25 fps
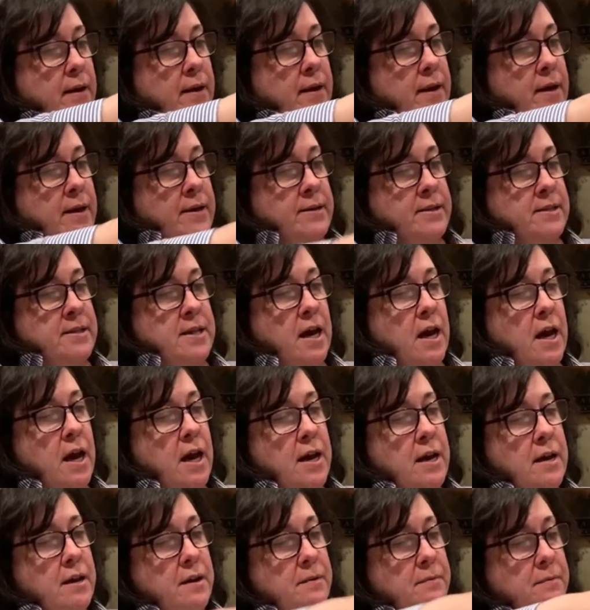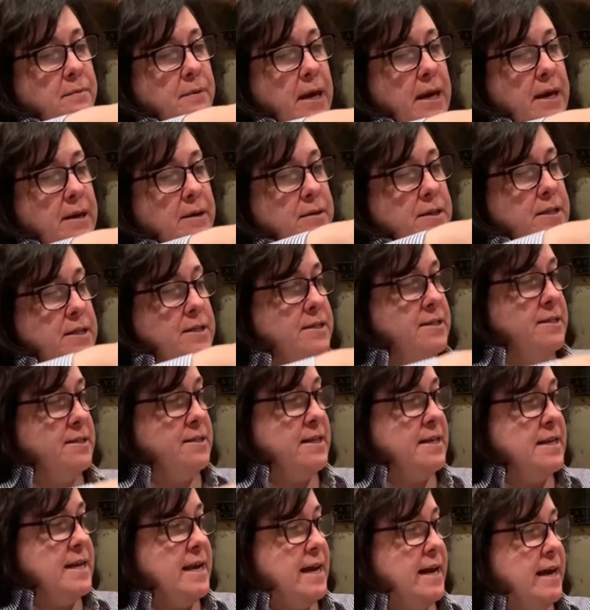and tie it around his
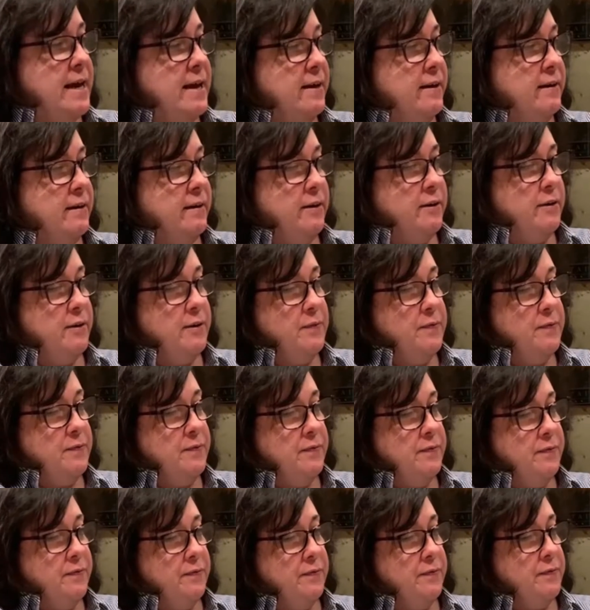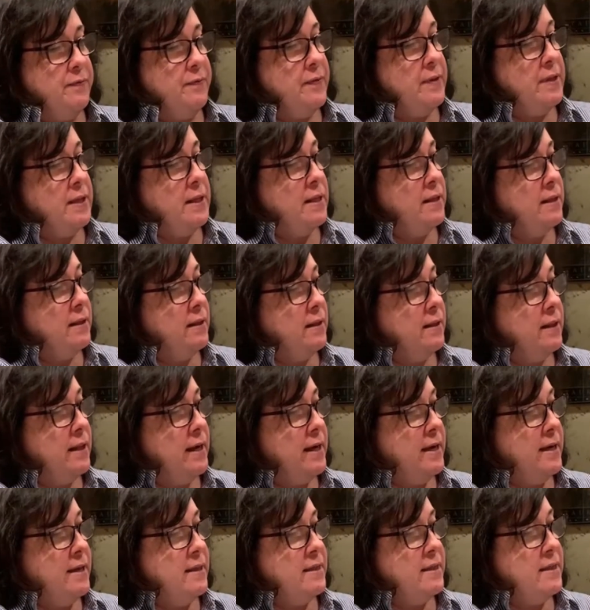neck
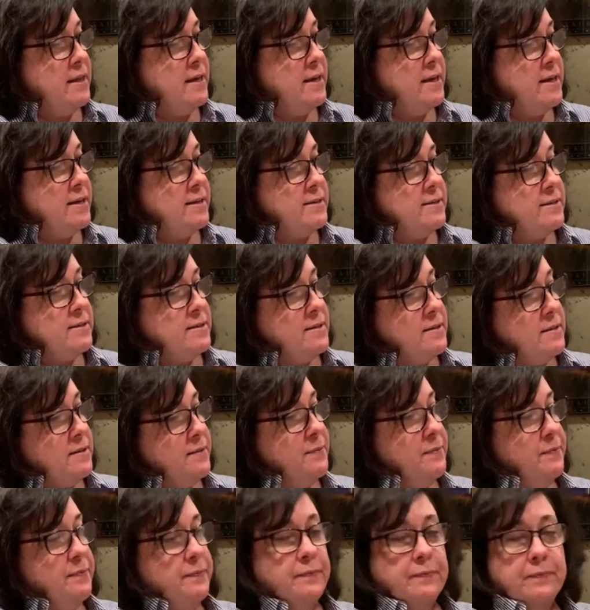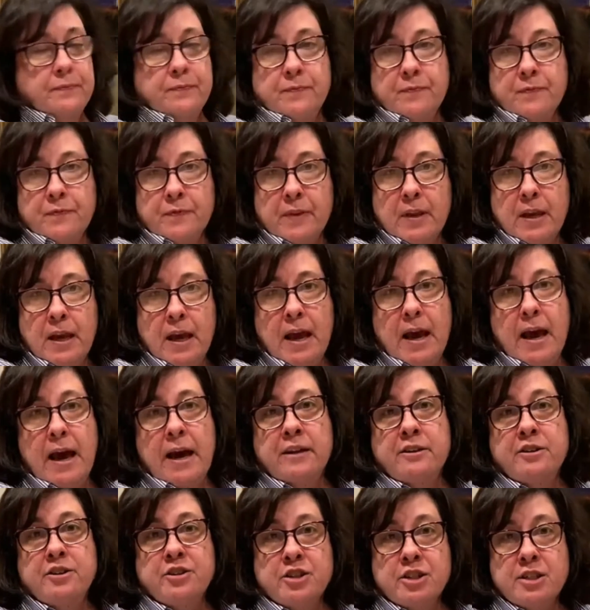like this.
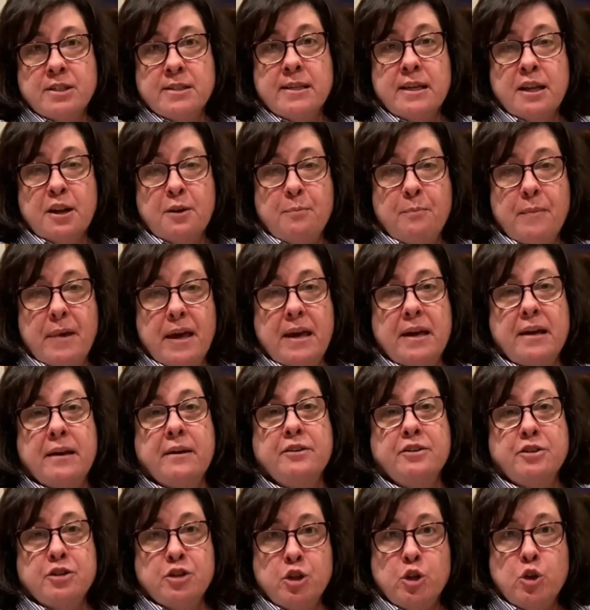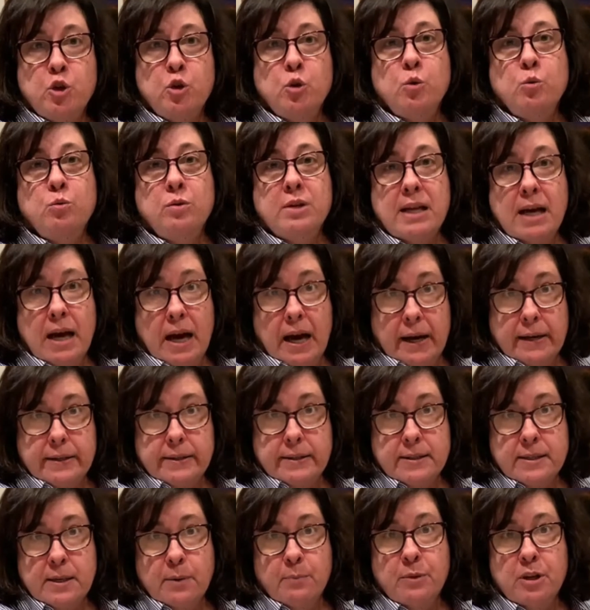And you're just gonna make 2
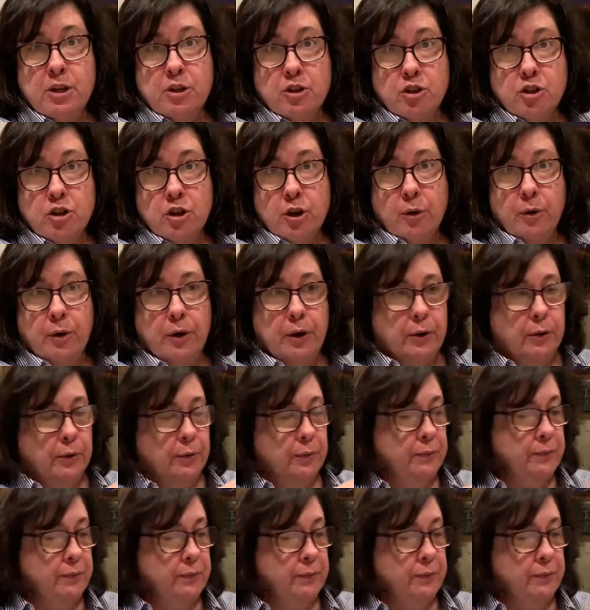knots. I'm gonna show you.